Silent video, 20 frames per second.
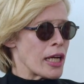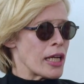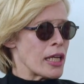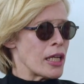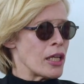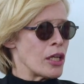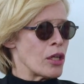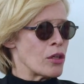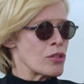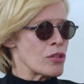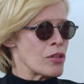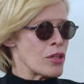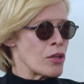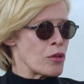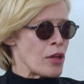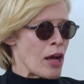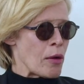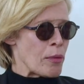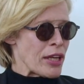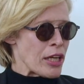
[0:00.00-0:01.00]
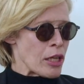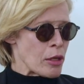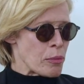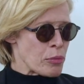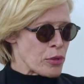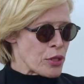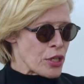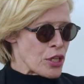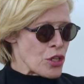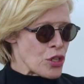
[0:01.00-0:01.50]
So that now we can
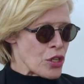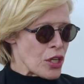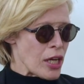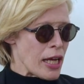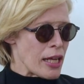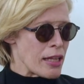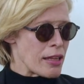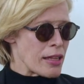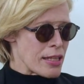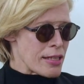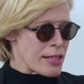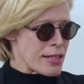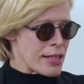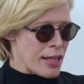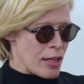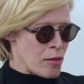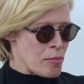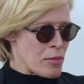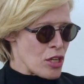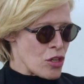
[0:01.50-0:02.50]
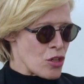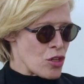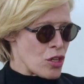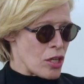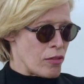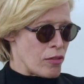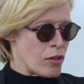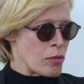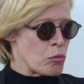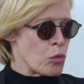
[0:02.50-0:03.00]
appreciate this image
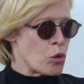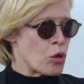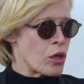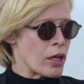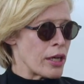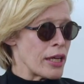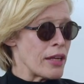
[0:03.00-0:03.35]
even more.